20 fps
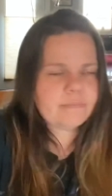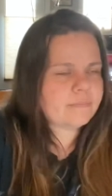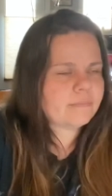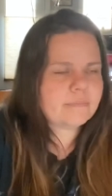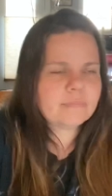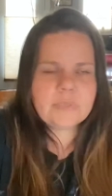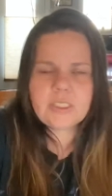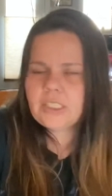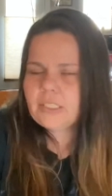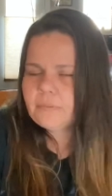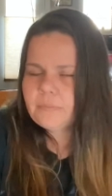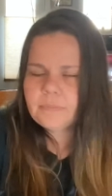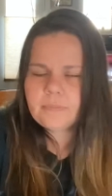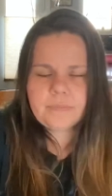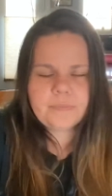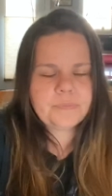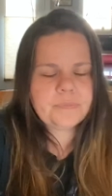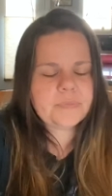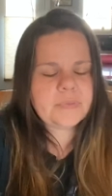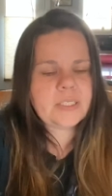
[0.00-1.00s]
No.
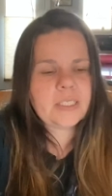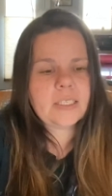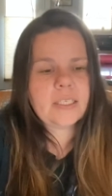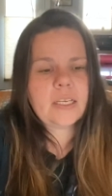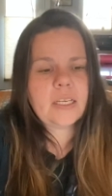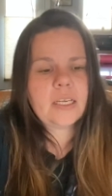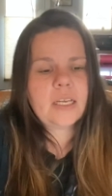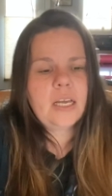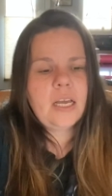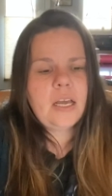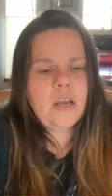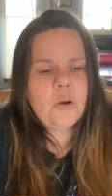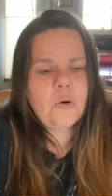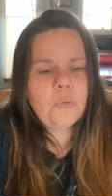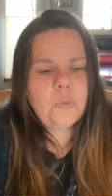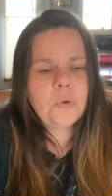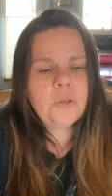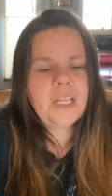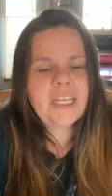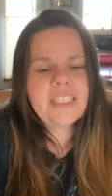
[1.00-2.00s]

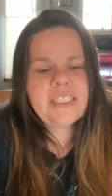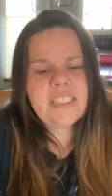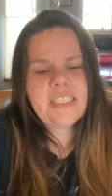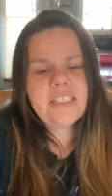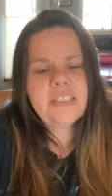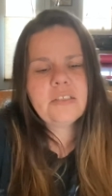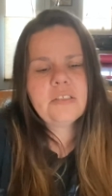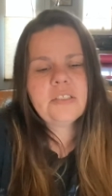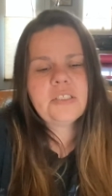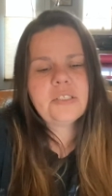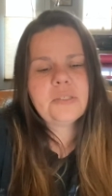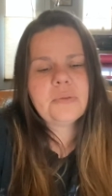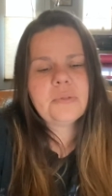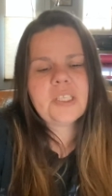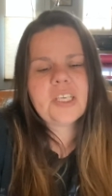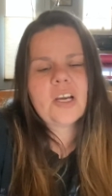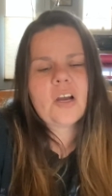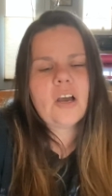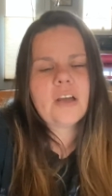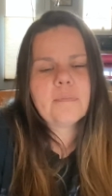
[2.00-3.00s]
Will I still do
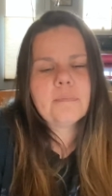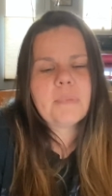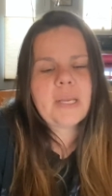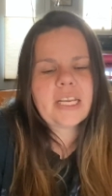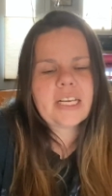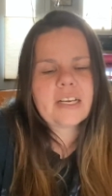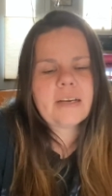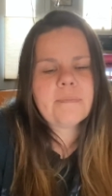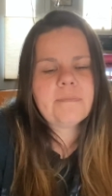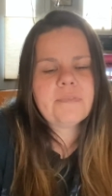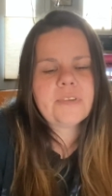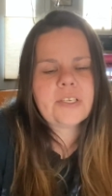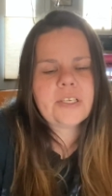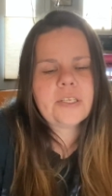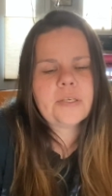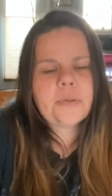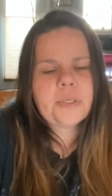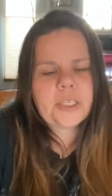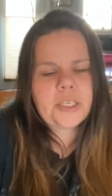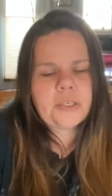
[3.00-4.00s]
the odd makeup
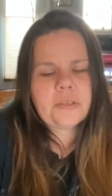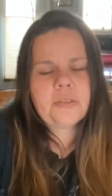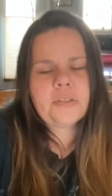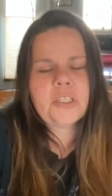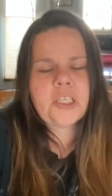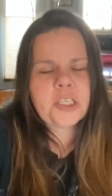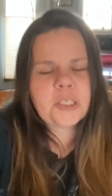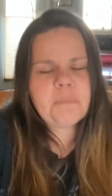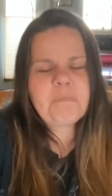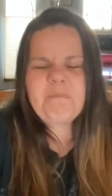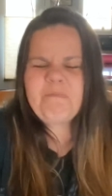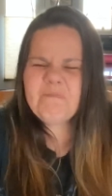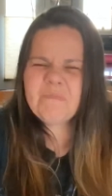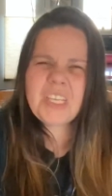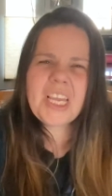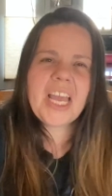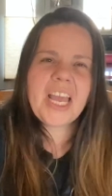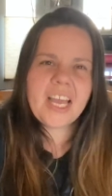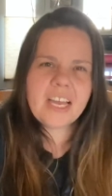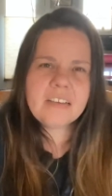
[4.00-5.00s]
video here and there?
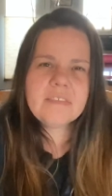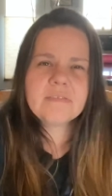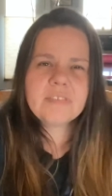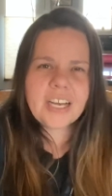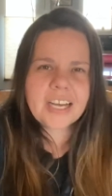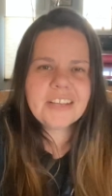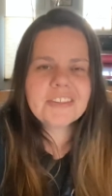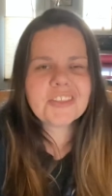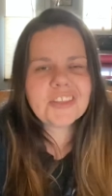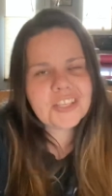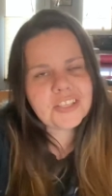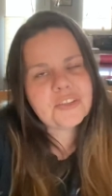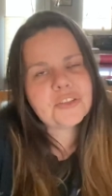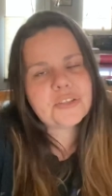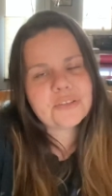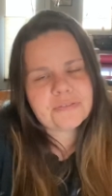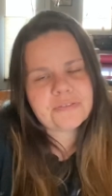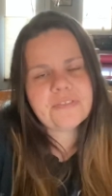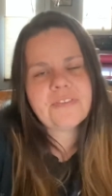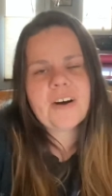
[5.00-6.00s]
Yeah, I think
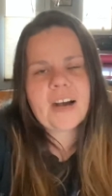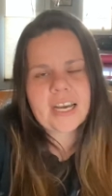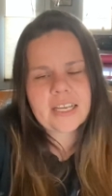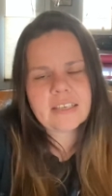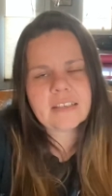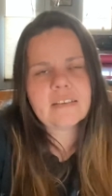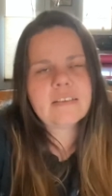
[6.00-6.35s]
they're fun.